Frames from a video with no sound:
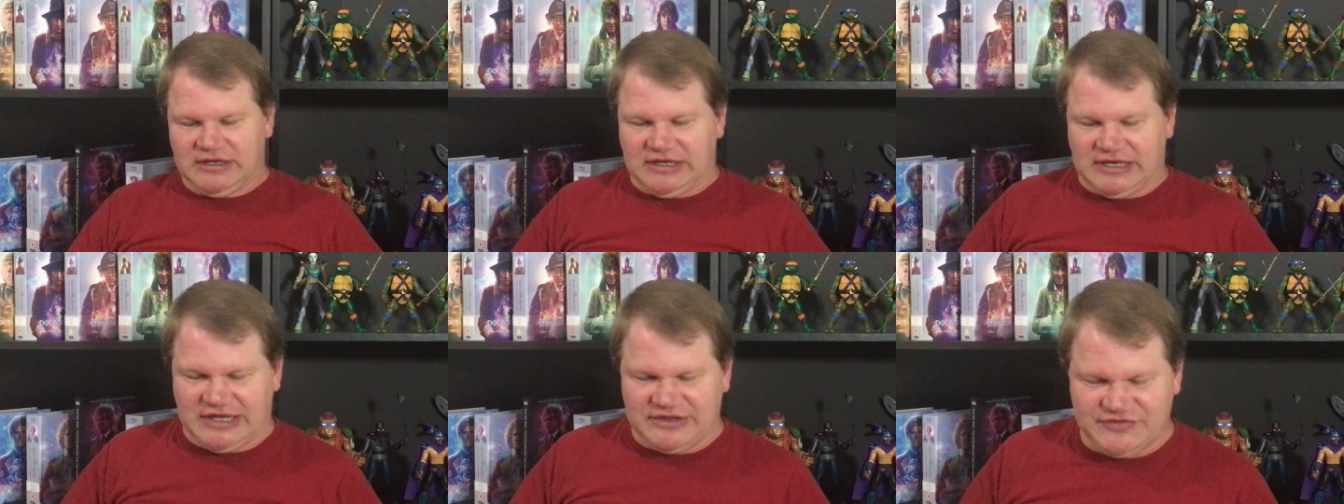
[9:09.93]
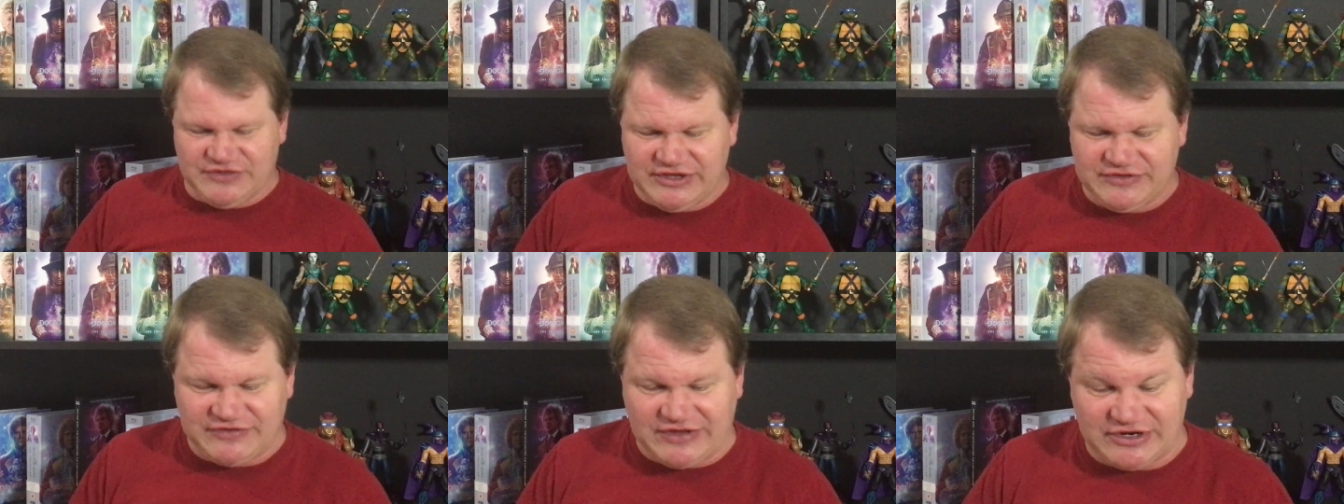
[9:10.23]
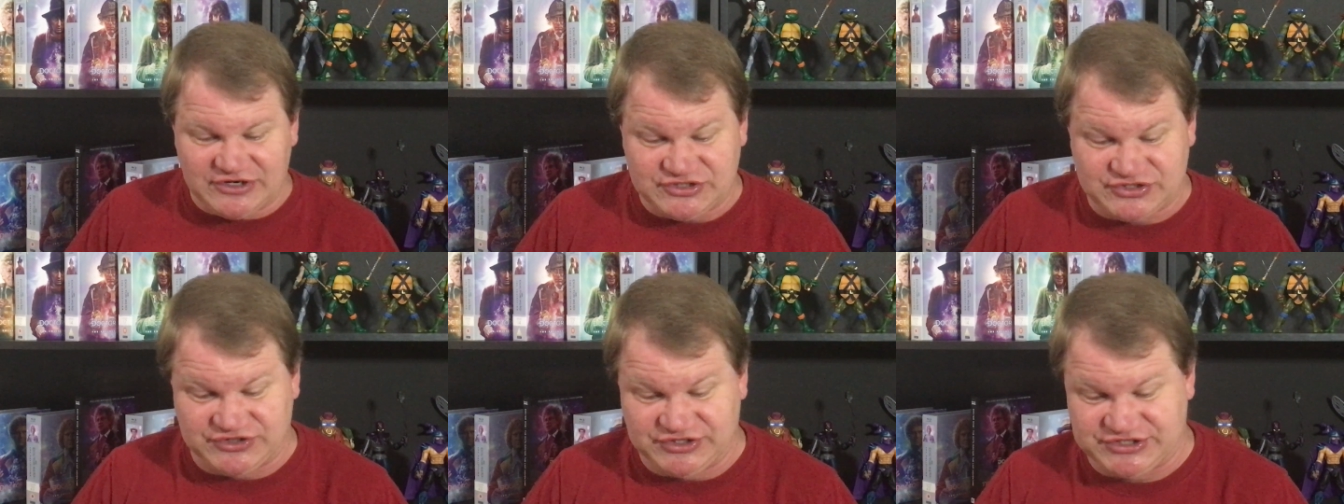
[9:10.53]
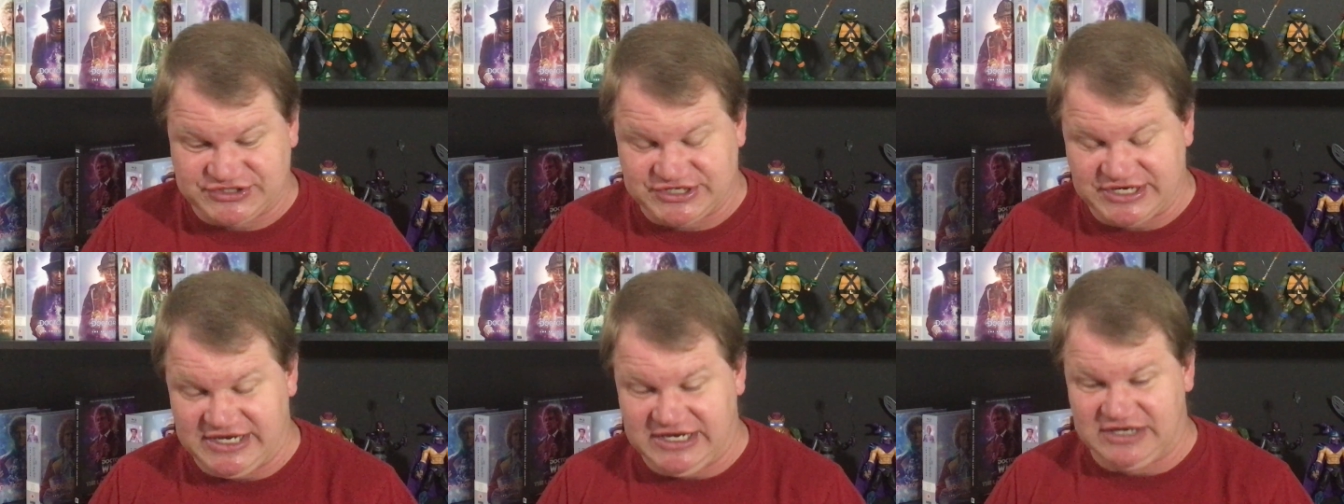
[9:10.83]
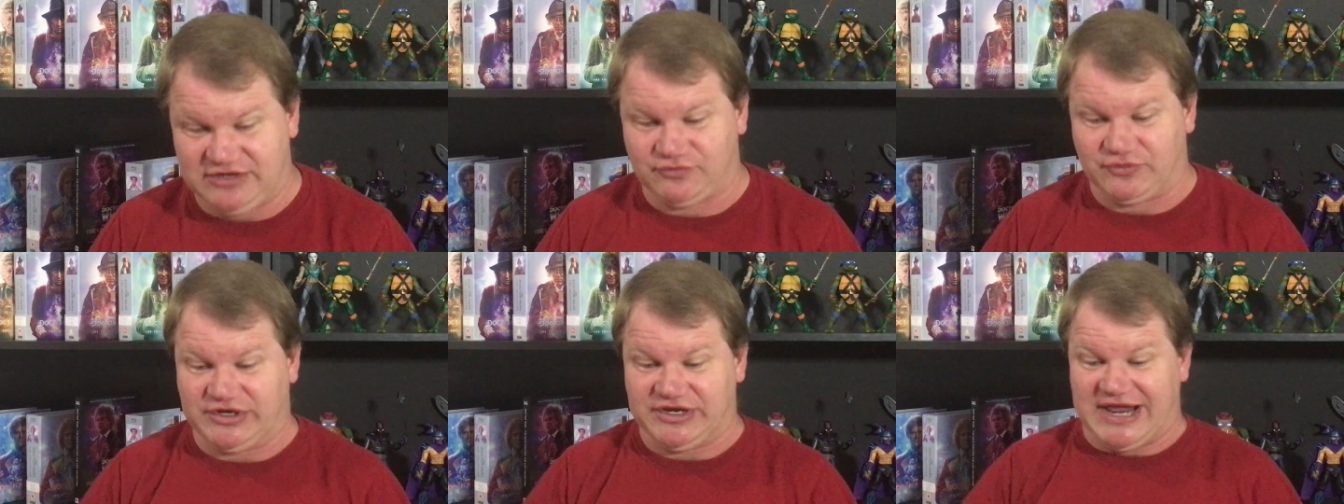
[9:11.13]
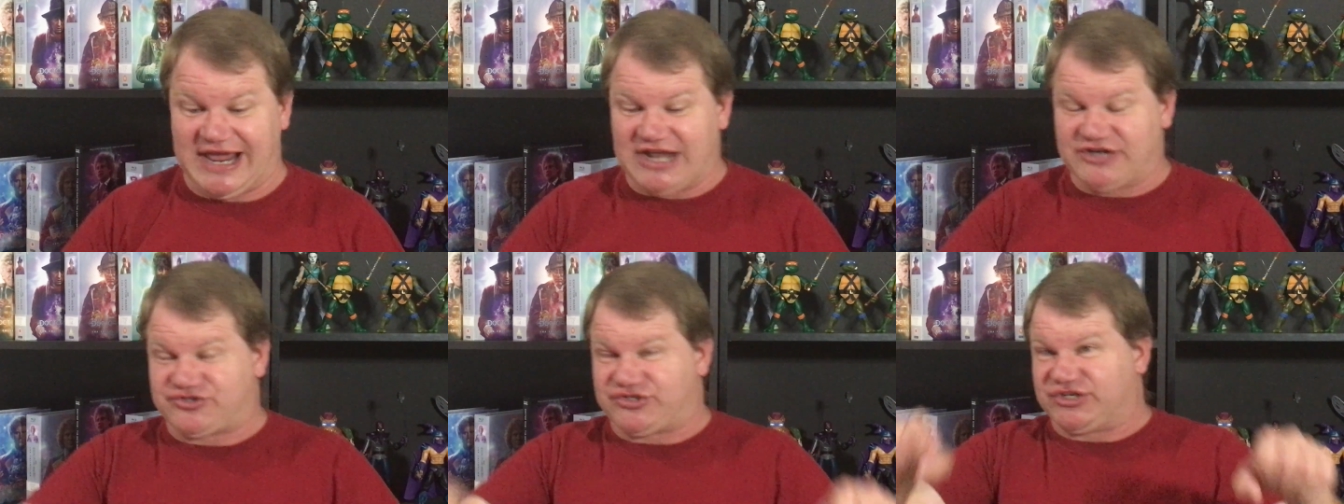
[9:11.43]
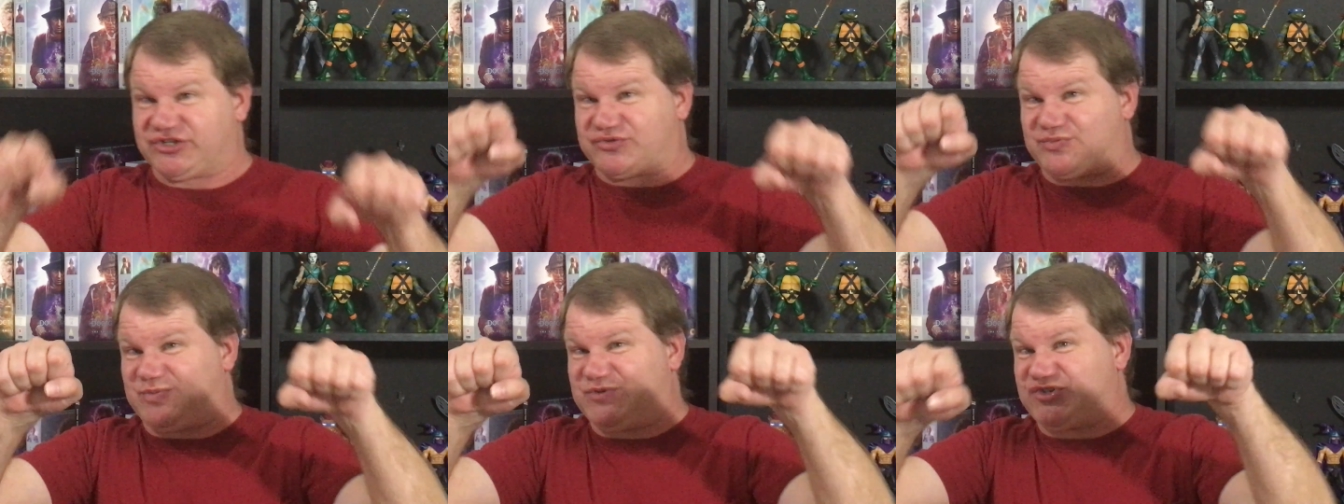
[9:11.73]
And then there's the scene when
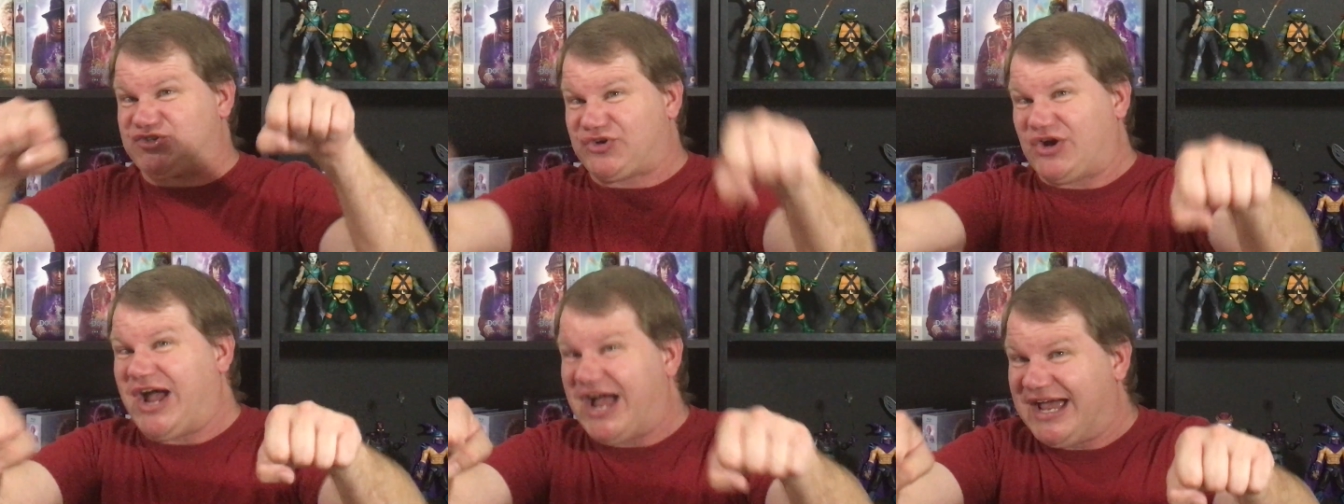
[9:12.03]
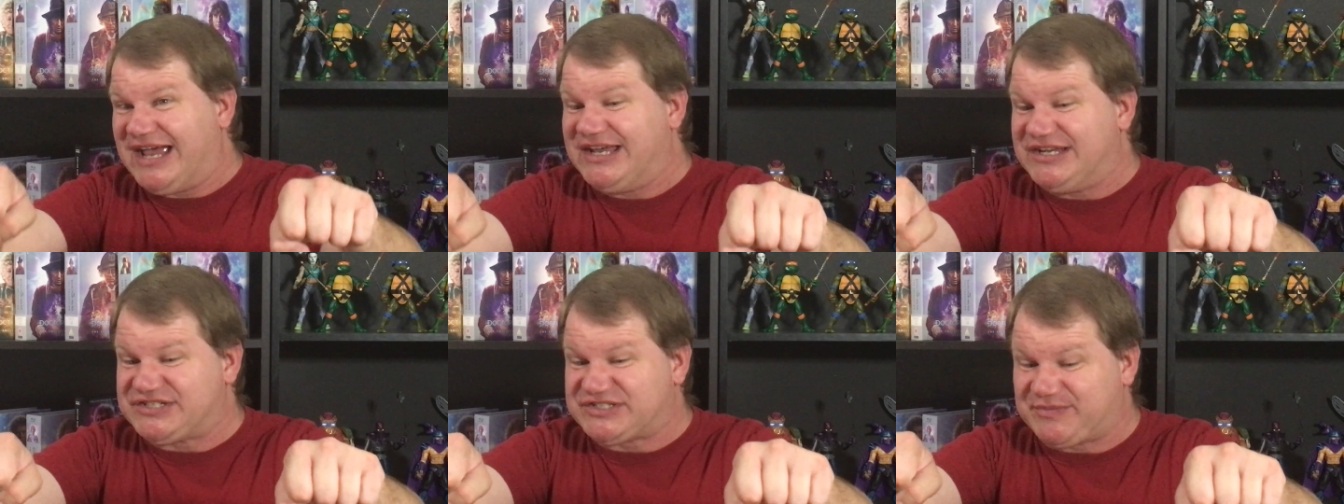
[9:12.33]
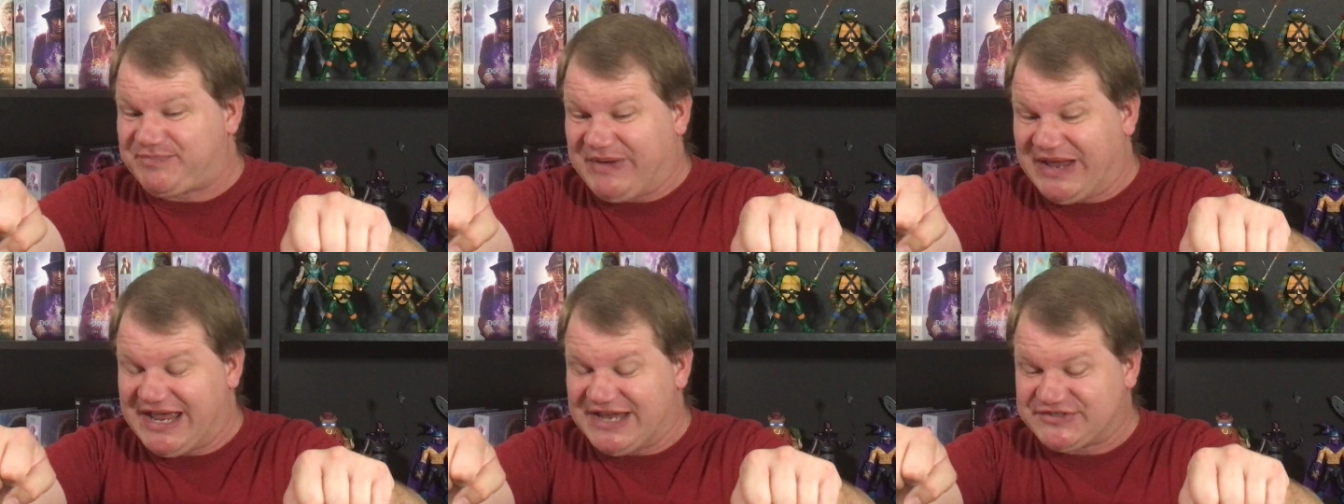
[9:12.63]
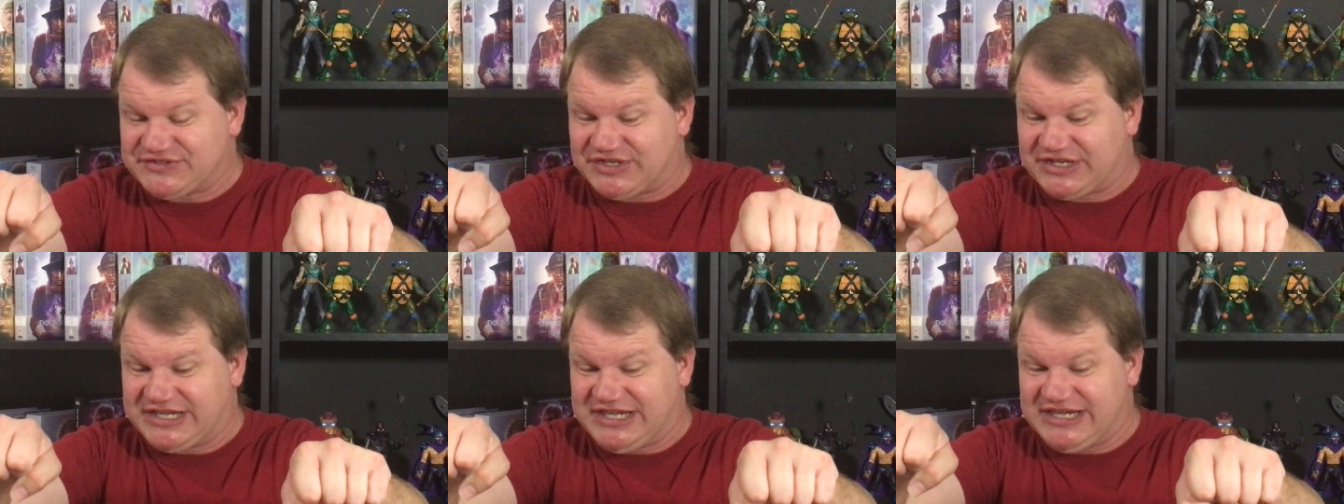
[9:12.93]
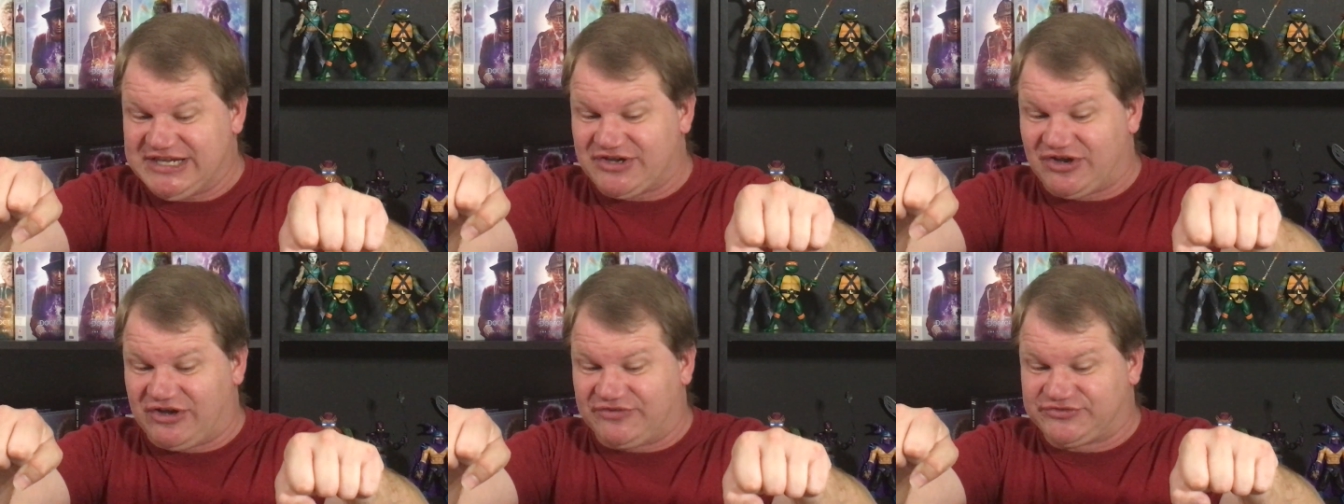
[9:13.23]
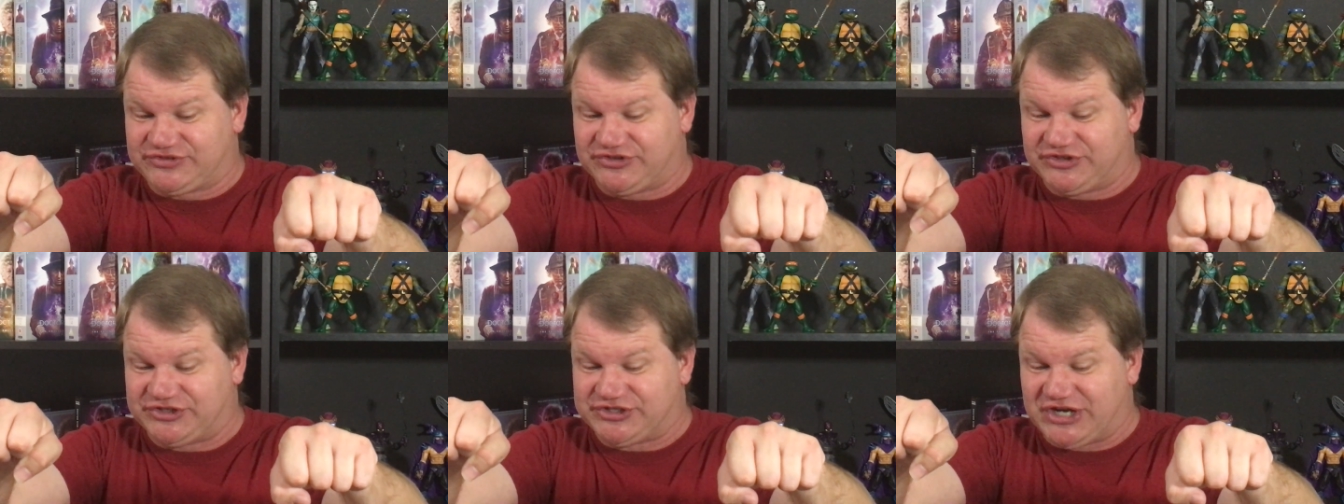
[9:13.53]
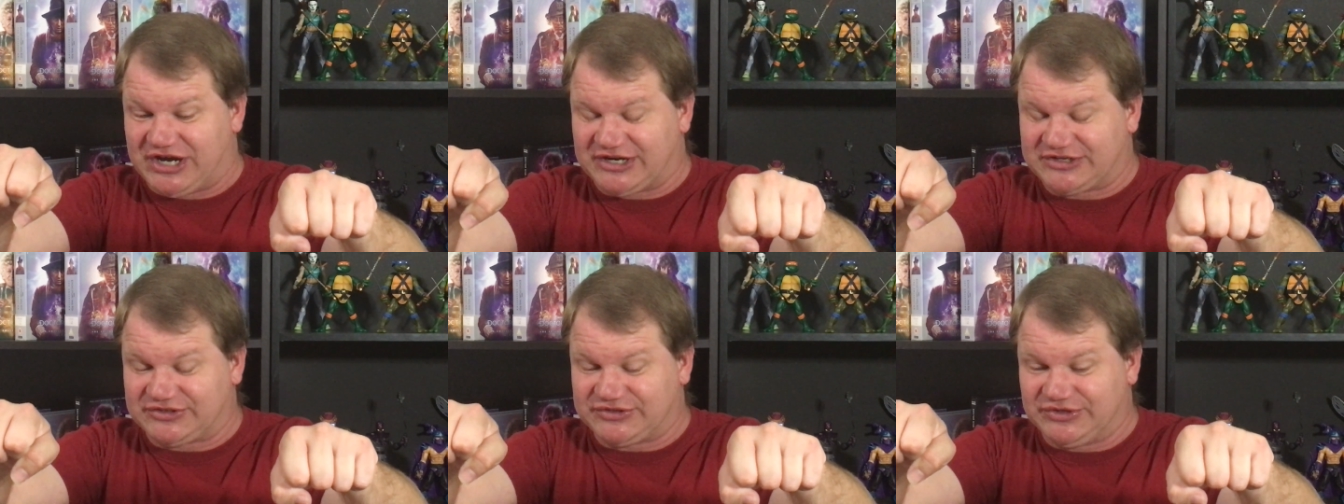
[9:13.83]
Adric tries to pass the key off to the
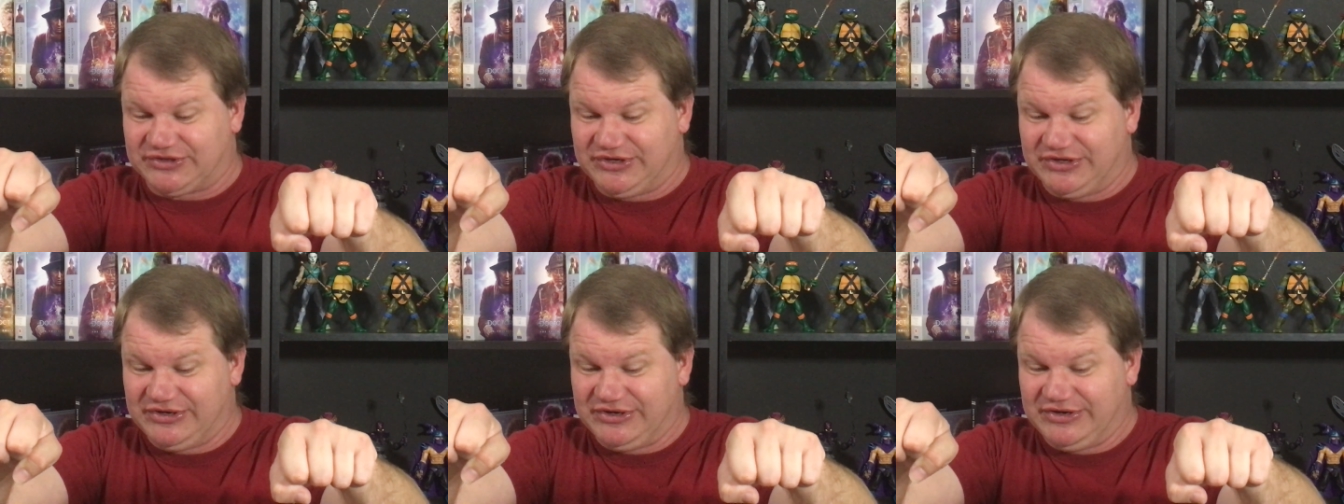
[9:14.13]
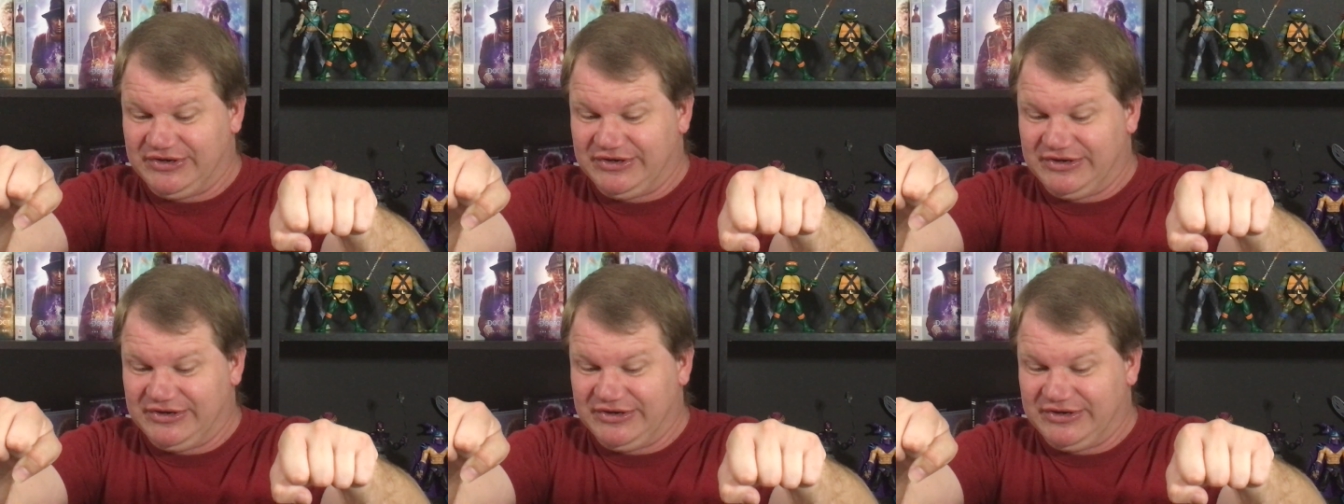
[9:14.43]
Doctor.